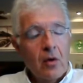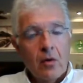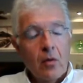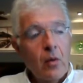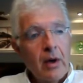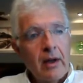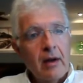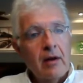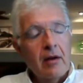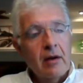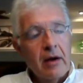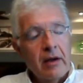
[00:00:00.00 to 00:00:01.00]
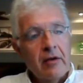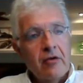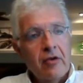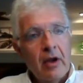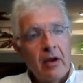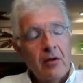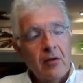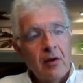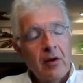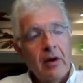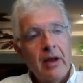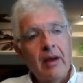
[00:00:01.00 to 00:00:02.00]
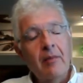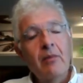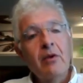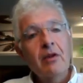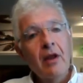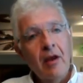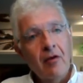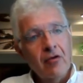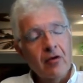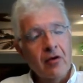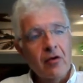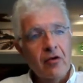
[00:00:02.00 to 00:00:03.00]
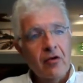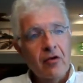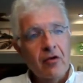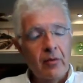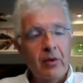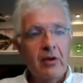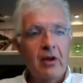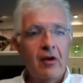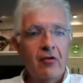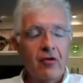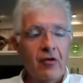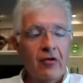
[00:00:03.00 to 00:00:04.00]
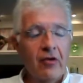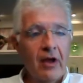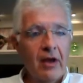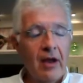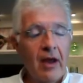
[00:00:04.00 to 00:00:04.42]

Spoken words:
Well, I decided to look at mutations that